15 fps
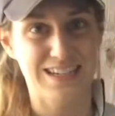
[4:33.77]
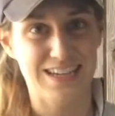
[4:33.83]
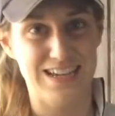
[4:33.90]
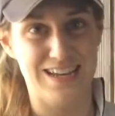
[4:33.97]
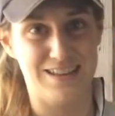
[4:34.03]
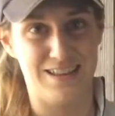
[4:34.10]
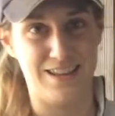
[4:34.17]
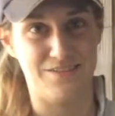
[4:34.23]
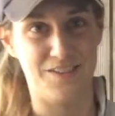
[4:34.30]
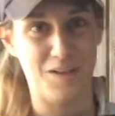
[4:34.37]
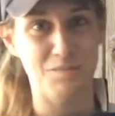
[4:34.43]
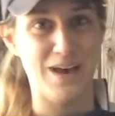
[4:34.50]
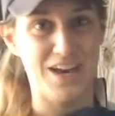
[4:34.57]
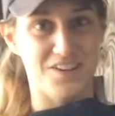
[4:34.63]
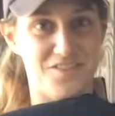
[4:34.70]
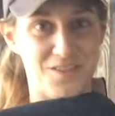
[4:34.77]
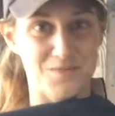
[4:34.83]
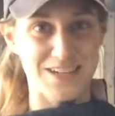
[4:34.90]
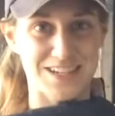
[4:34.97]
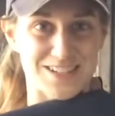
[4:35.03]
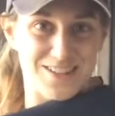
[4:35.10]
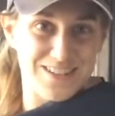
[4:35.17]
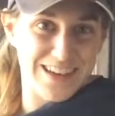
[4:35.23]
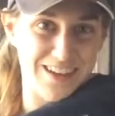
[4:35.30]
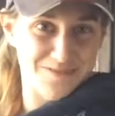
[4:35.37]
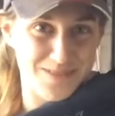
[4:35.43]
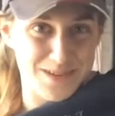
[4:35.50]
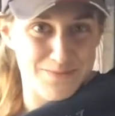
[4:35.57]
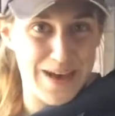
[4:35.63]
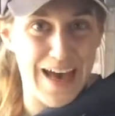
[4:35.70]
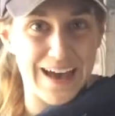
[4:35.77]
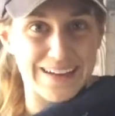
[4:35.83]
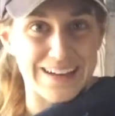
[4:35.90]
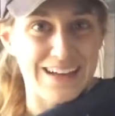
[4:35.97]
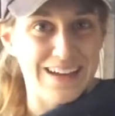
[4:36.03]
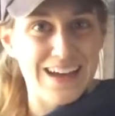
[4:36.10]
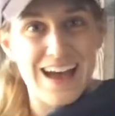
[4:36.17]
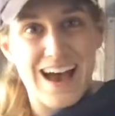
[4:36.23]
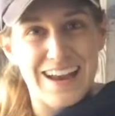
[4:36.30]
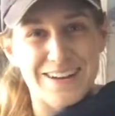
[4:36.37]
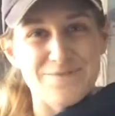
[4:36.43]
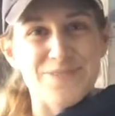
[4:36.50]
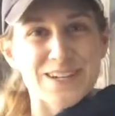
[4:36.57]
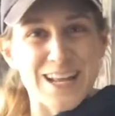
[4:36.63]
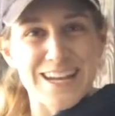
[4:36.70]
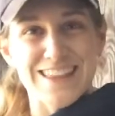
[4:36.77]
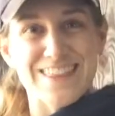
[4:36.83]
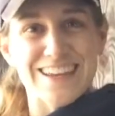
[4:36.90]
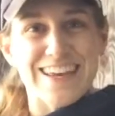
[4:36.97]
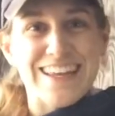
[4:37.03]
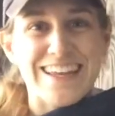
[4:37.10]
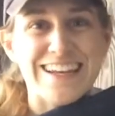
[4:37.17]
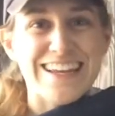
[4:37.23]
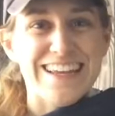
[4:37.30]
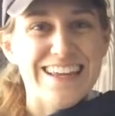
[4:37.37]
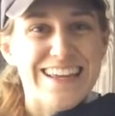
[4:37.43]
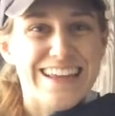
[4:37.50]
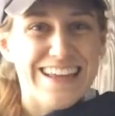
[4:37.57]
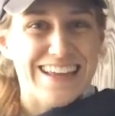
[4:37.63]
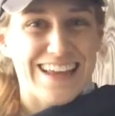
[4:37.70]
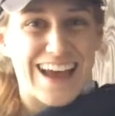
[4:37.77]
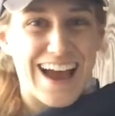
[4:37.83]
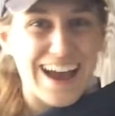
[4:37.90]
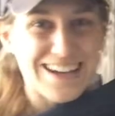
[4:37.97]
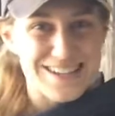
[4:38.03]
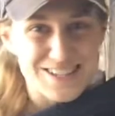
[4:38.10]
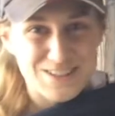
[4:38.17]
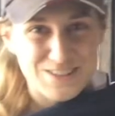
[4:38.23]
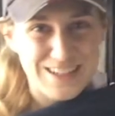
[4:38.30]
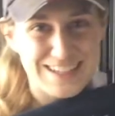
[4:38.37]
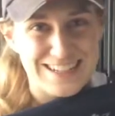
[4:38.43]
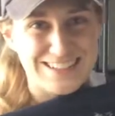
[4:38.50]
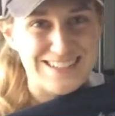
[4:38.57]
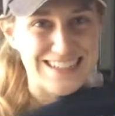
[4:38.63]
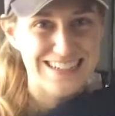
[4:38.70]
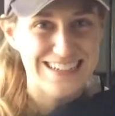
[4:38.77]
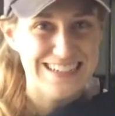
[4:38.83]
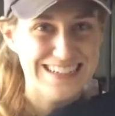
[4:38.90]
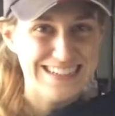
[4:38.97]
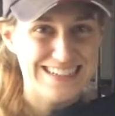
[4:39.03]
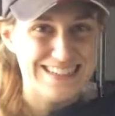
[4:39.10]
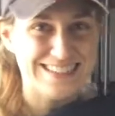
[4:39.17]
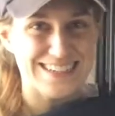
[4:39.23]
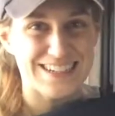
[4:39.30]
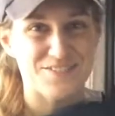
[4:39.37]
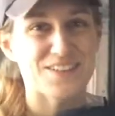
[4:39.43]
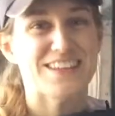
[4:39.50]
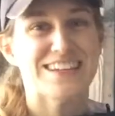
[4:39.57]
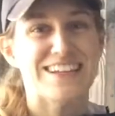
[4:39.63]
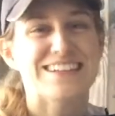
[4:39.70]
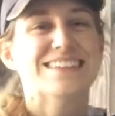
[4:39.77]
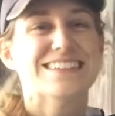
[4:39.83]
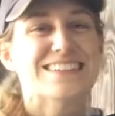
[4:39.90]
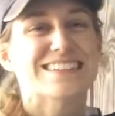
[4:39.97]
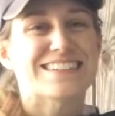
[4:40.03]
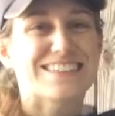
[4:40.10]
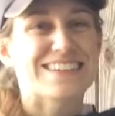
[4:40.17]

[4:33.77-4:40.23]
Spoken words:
and then they felt bad for me, so they gave me a bag. I don't put anything in it, I just hold on to it, just like everything else.